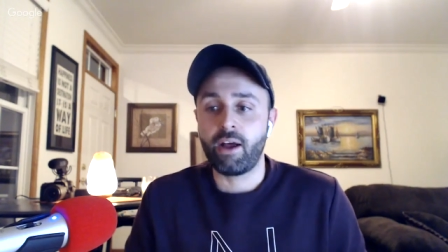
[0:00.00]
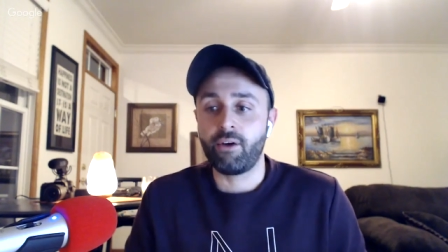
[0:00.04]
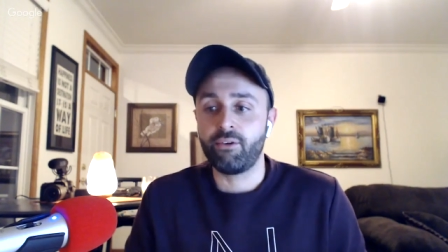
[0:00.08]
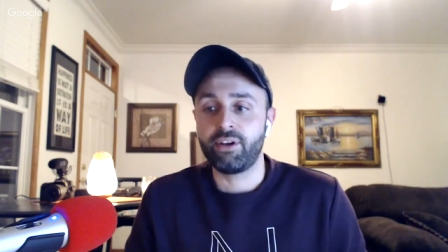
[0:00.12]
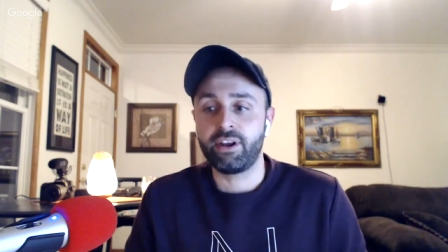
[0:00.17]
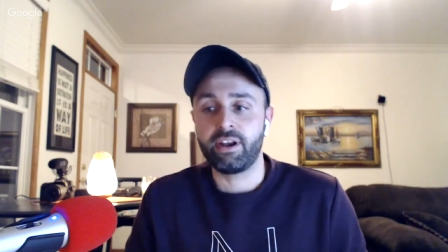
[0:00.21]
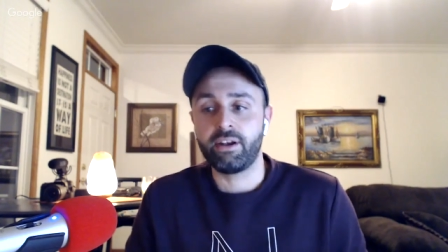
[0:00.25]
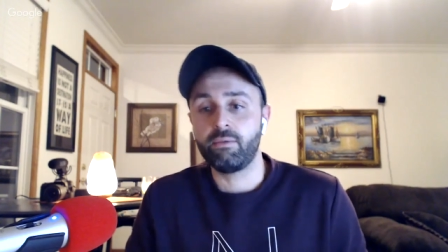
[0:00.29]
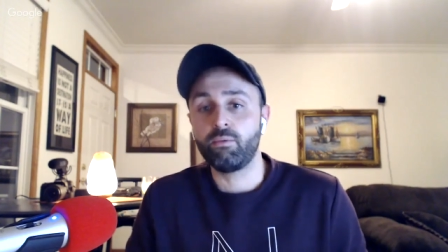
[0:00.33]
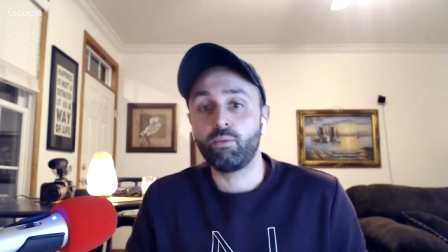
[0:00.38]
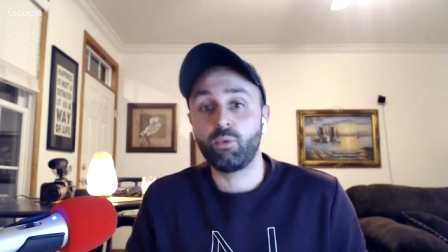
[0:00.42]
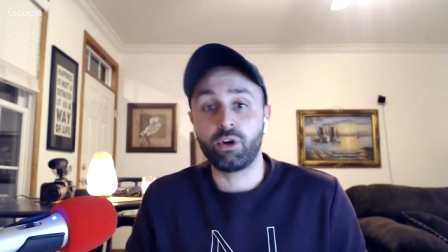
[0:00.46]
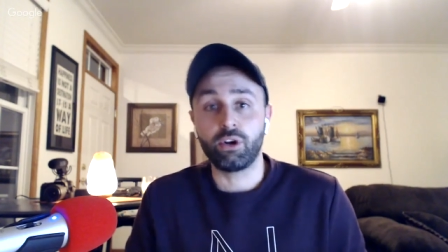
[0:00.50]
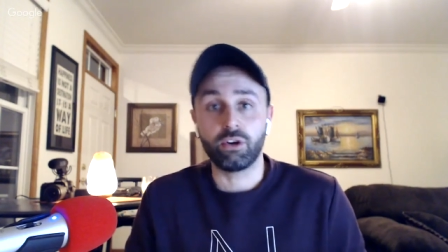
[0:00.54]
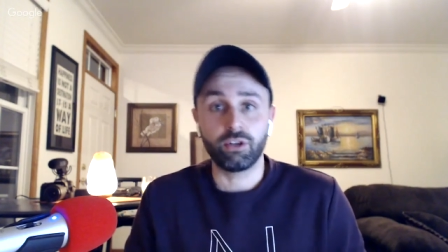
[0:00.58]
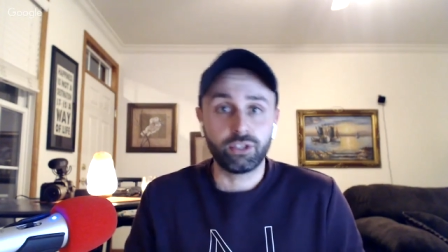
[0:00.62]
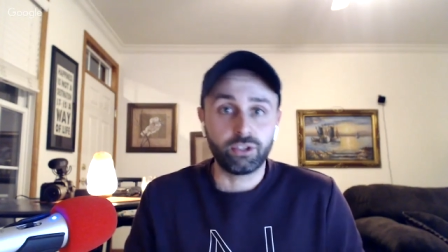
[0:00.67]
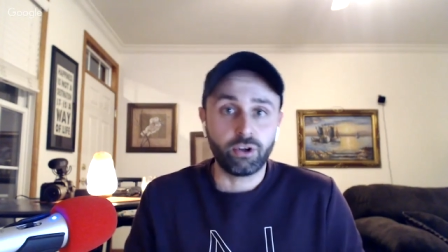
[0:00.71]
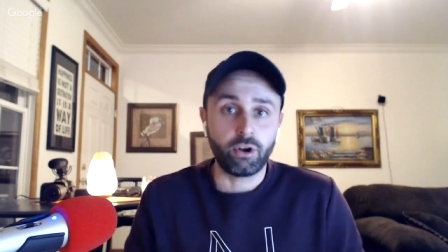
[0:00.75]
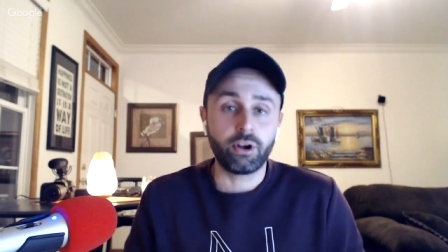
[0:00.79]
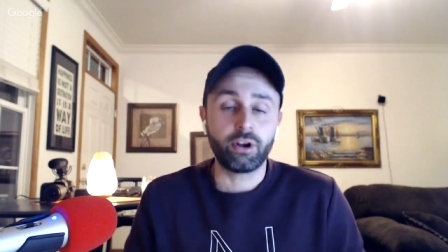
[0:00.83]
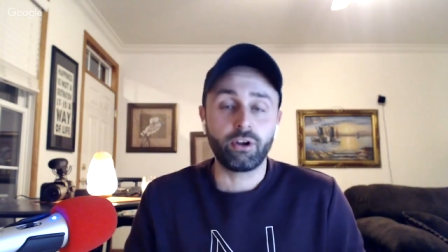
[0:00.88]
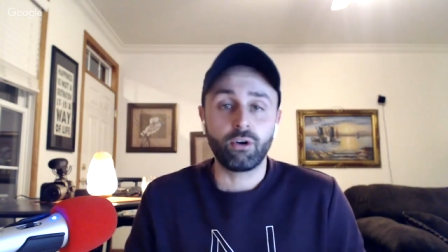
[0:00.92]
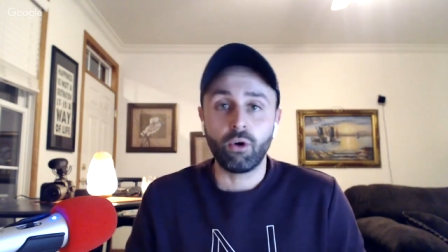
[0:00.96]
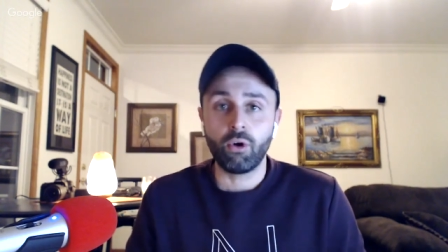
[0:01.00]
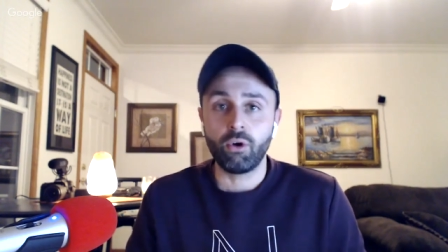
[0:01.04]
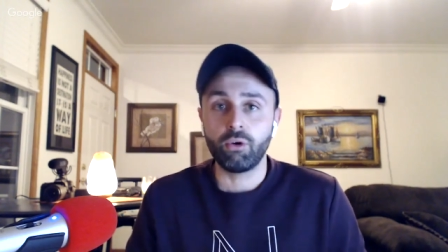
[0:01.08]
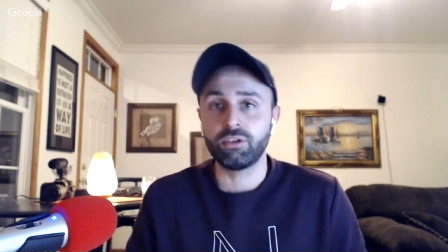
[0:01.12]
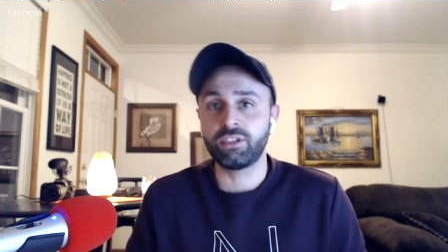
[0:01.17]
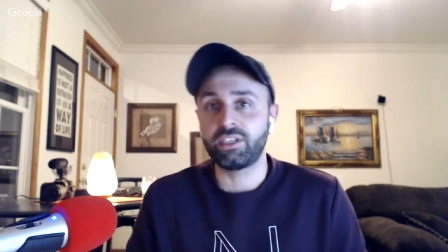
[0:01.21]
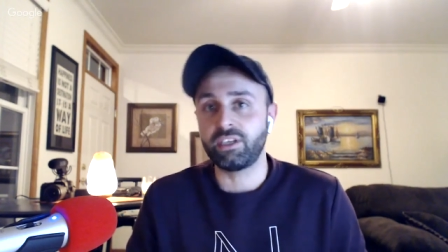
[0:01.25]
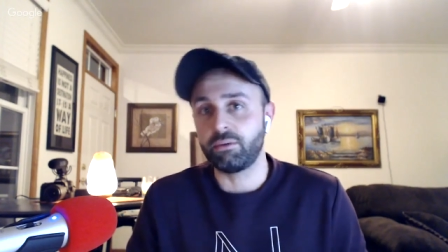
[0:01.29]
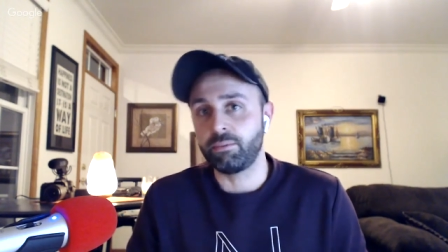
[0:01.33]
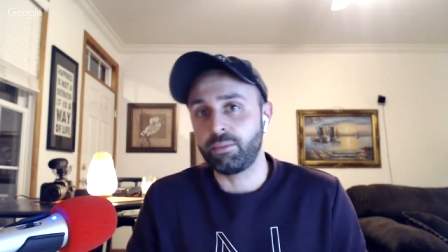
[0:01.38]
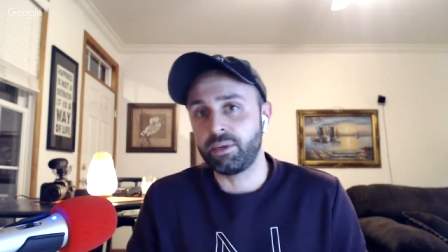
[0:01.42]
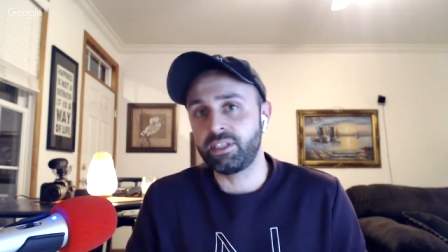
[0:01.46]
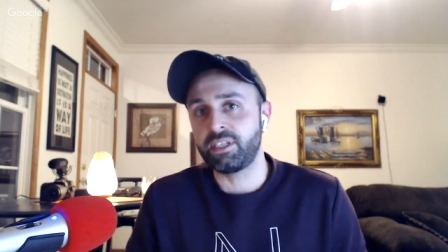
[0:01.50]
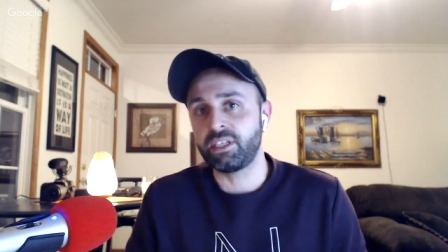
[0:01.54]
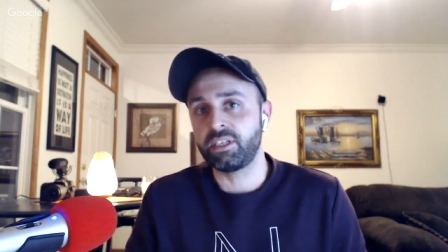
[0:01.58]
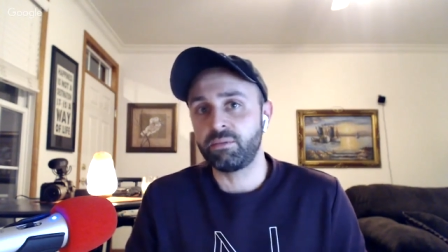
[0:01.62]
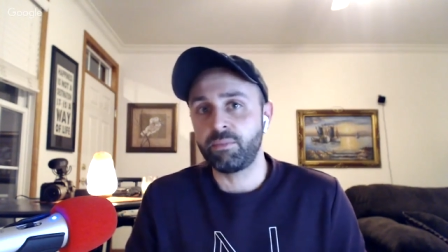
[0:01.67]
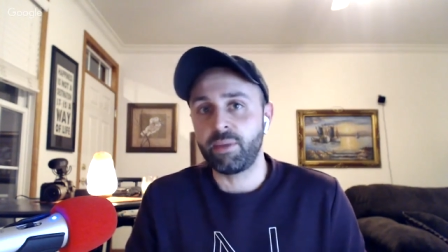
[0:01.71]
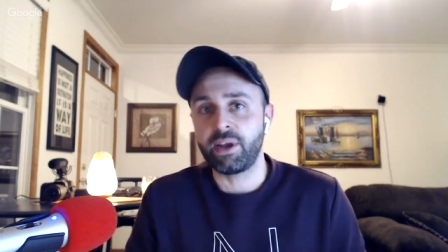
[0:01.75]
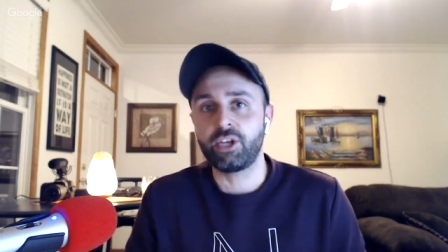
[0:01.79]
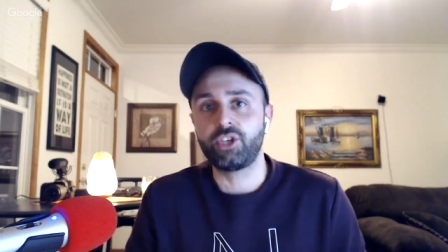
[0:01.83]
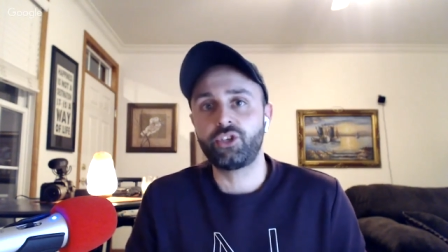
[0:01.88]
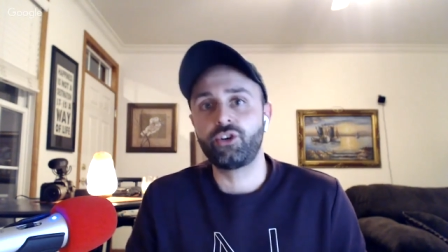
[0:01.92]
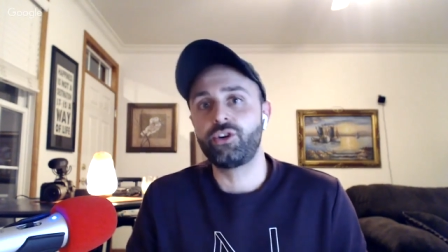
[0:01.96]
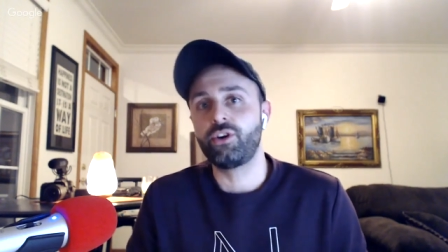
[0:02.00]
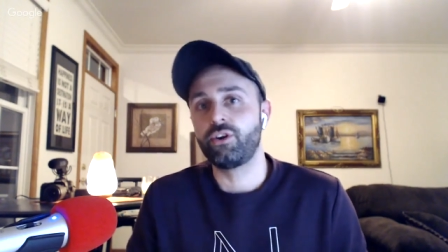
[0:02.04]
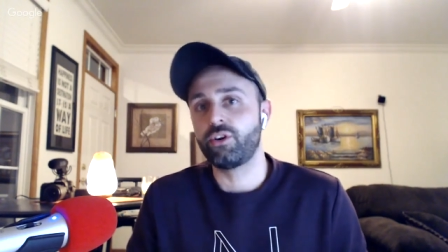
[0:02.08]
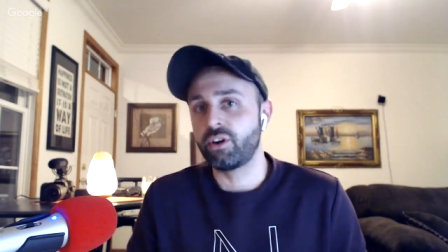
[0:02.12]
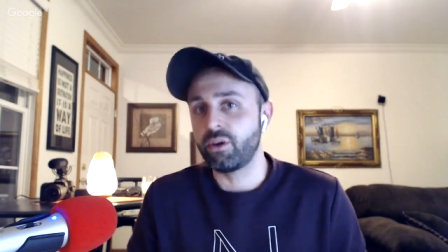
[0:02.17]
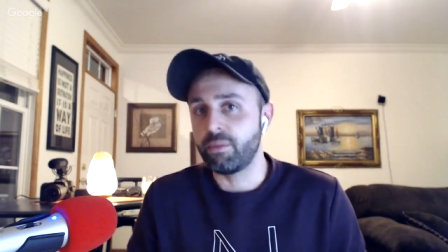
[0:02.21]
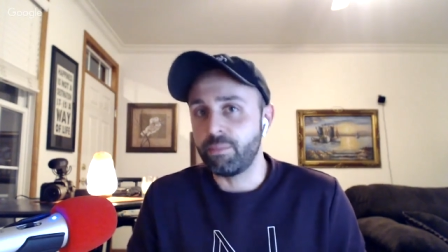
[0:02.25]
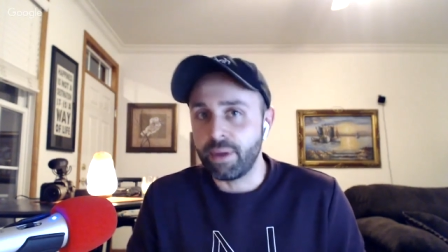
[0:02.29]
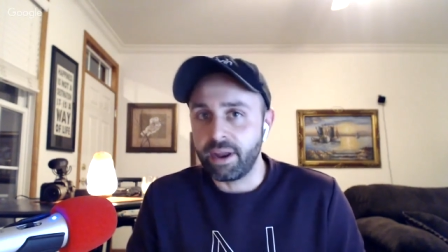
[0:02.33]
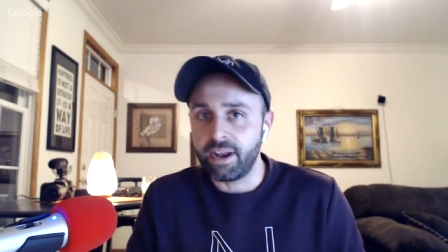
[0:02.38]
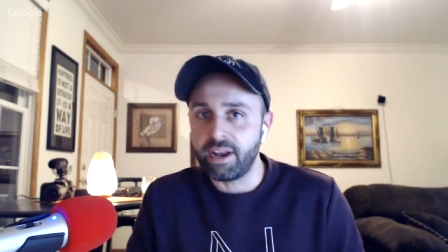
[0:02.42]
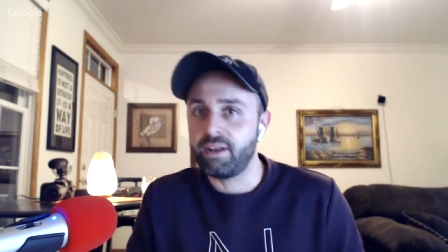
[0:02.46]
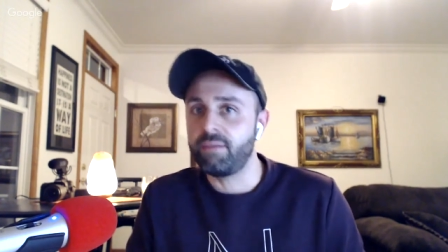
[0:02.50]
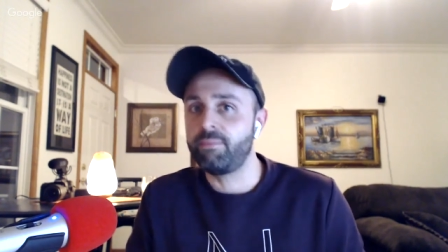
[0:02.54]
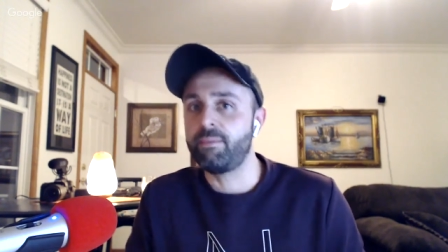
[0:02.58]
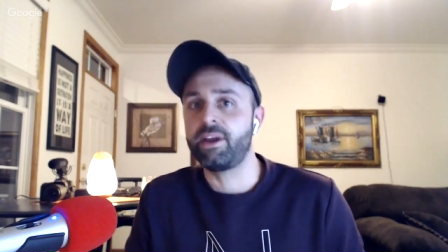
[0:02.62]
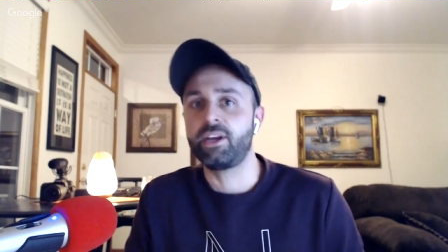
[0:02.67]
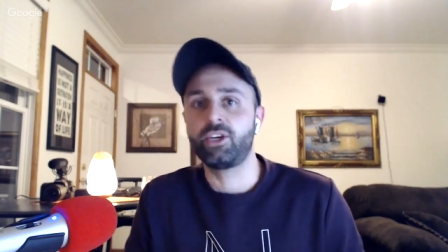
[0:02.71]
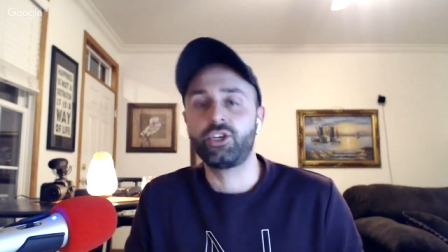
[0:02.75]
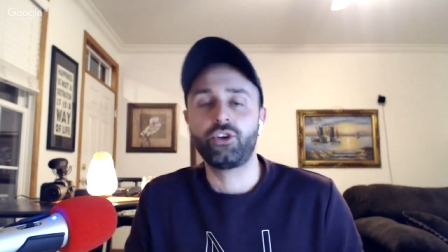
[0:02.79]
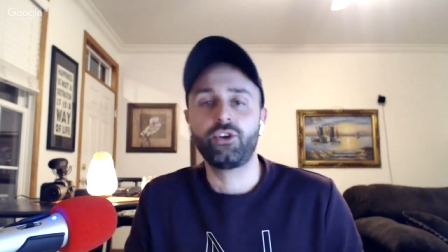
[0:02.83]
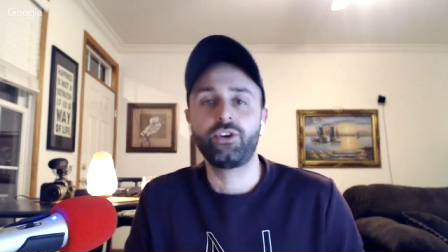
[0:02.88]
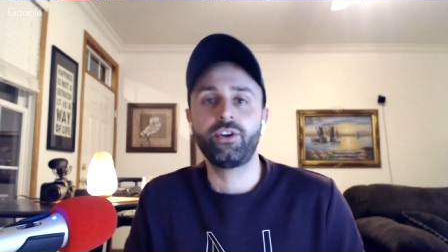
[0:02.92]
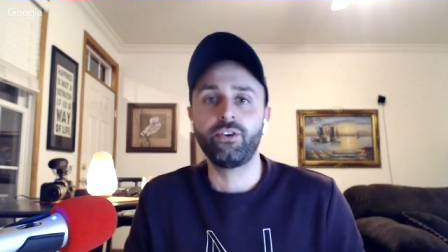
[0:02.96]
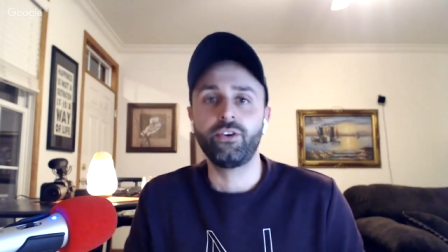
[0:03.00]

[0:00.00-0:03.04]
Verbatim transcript: And when you're starting a wholesale business, make sure you're committed, make sure you're